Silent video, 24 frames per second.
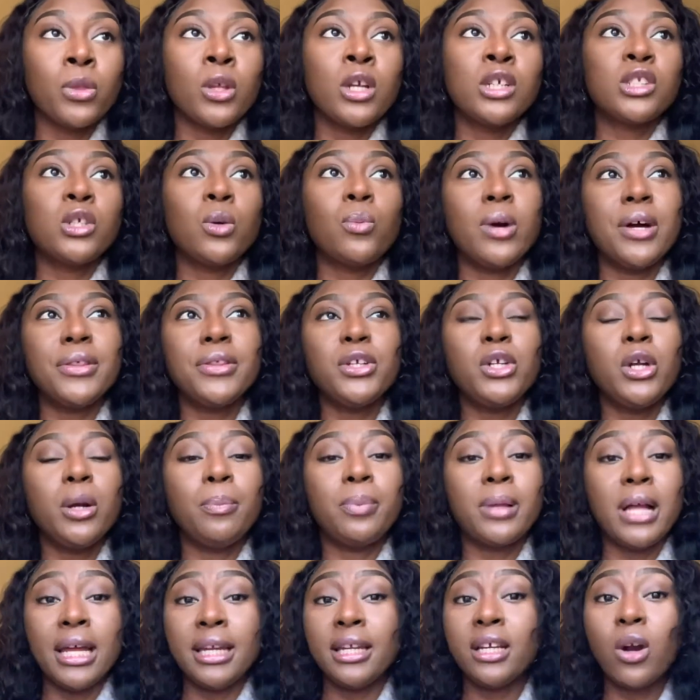So whether you're
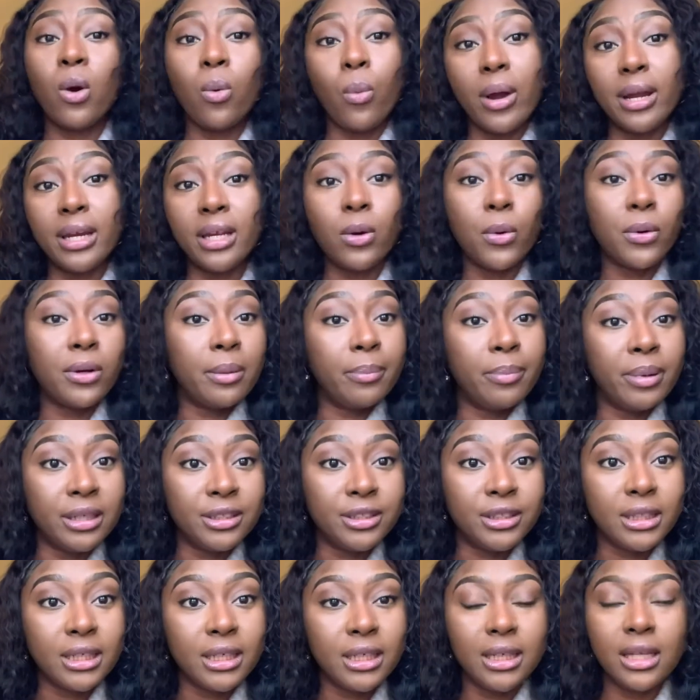planning a wedding on a
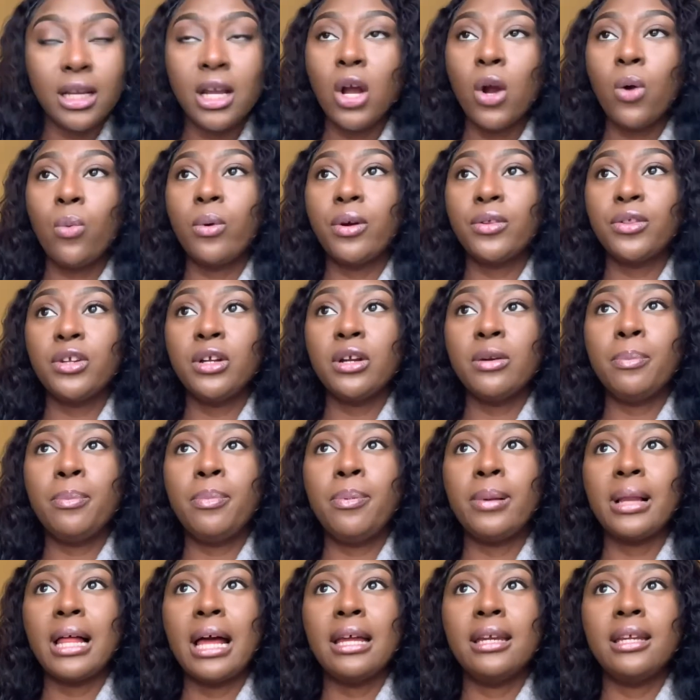budget, whether you're
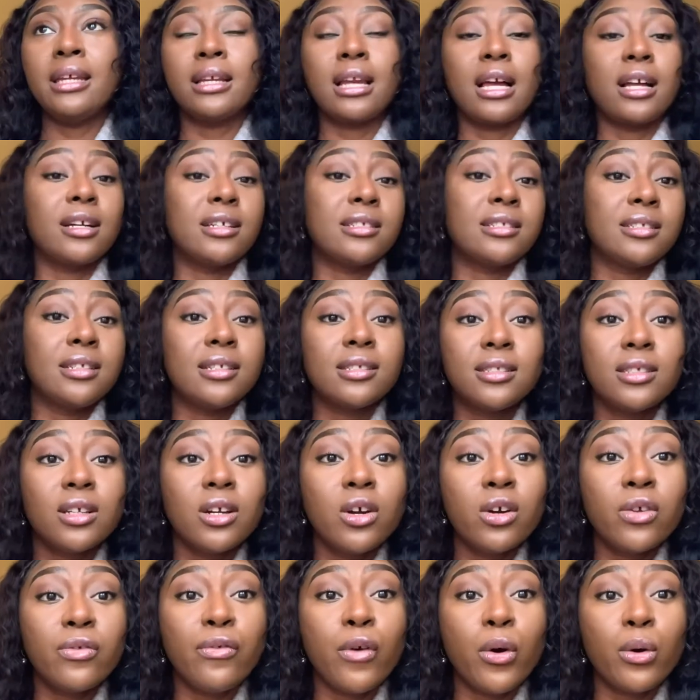planning like a
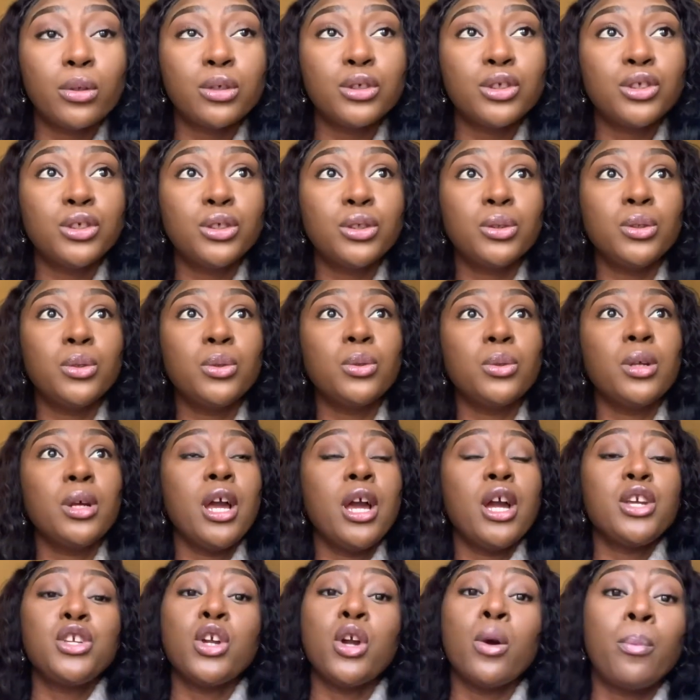sisterhood photo shoot,
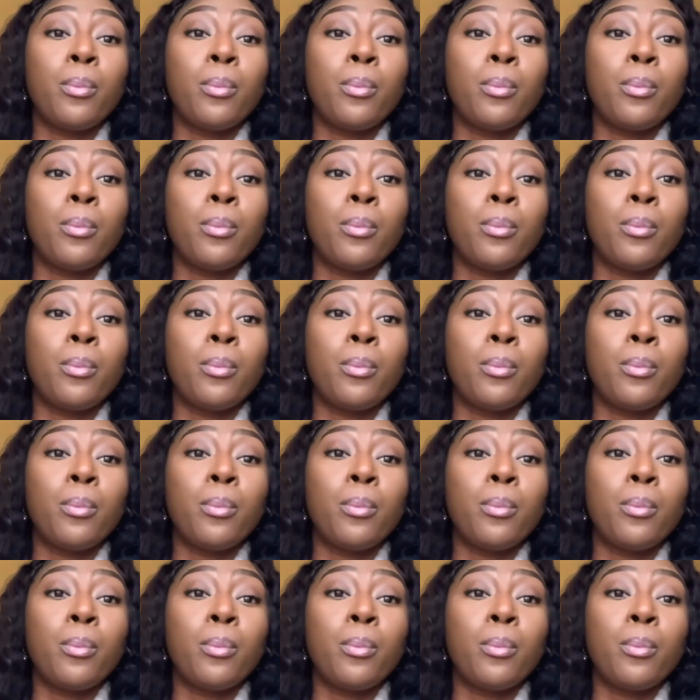your